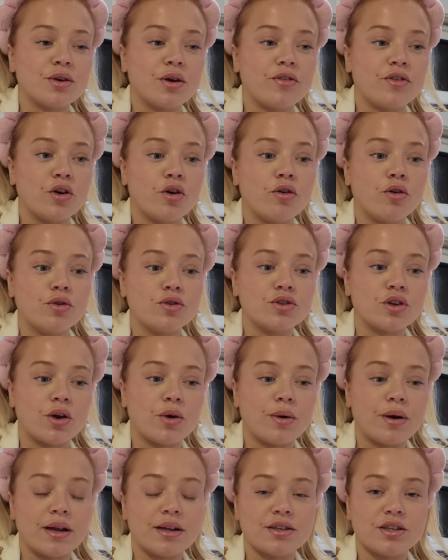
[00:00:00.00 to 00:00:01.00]
So if you're
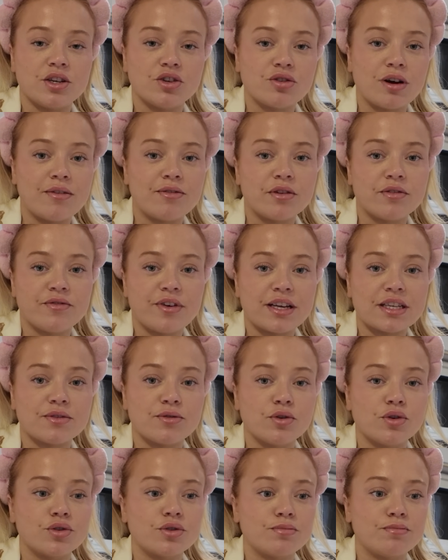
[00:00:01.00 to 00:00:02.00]
also into travel and
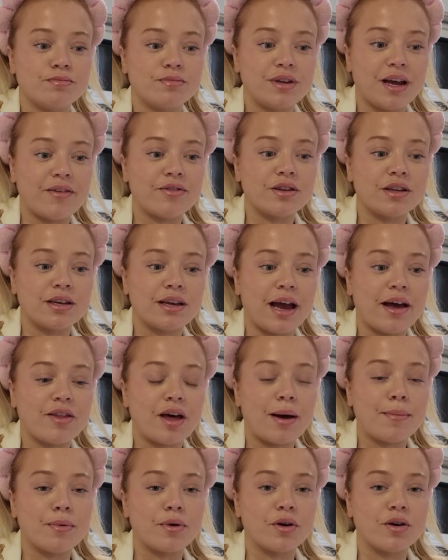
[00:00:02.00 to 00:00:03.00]
festivals, definitely get
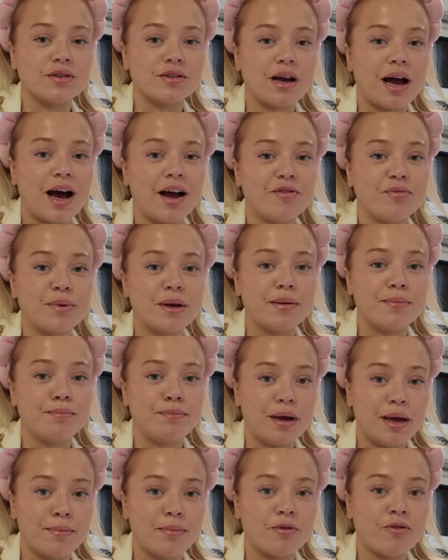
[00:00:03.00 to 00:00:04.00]
that, because I've been
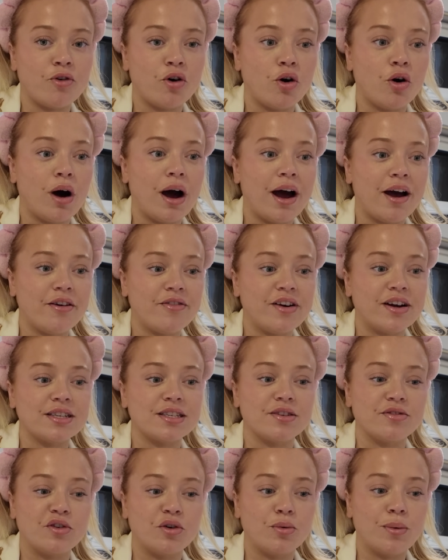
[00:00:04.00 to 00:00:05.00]
bit before at a
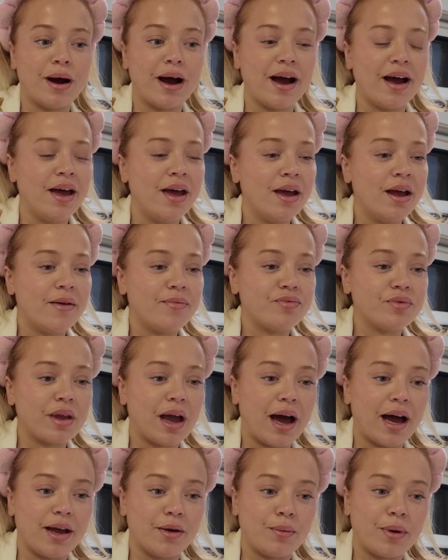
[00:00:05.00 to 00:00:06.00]
festival where
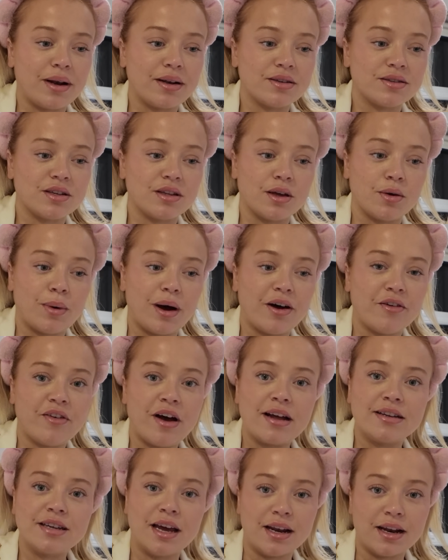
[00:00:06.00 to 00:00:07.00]
I went to the
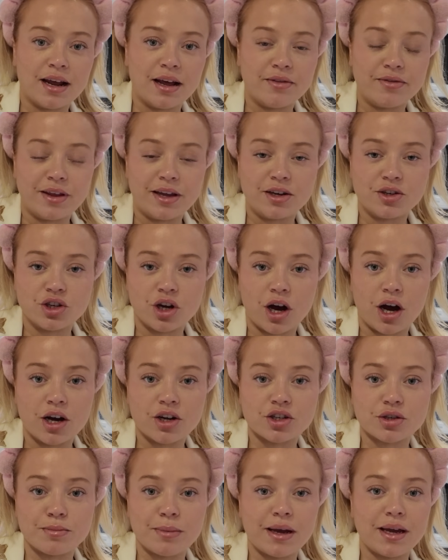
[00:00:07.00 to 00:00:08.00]
welfare tent and they
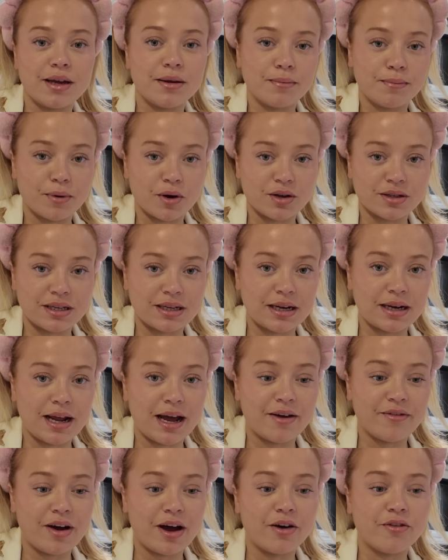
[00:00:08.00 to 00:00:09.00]
charged me because I didn't
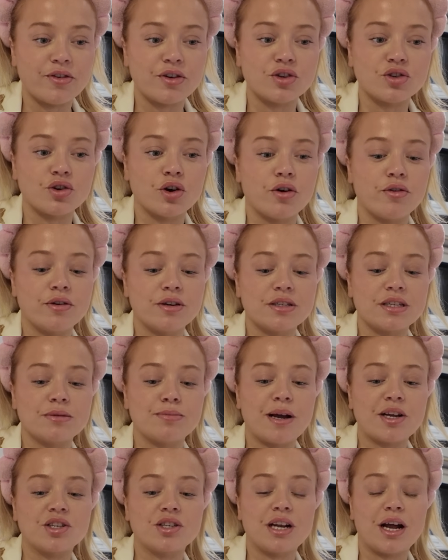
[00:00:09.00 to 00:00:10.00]
have health insurance,
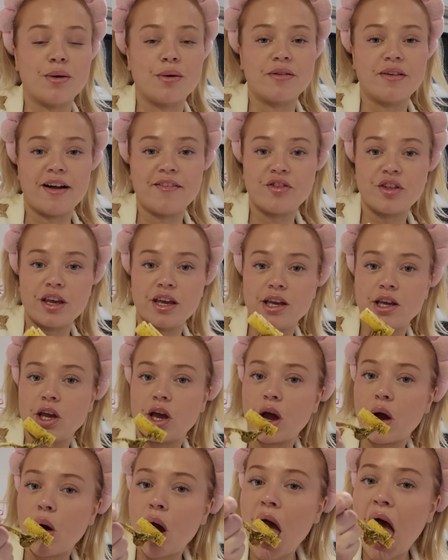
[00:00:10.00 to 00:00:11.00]
especially now we've left the
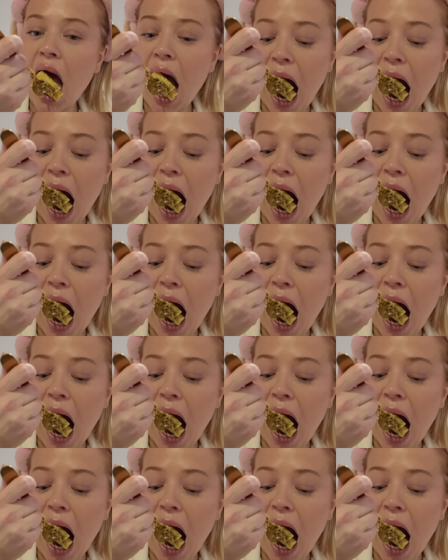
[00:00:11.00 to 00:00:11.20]
EU.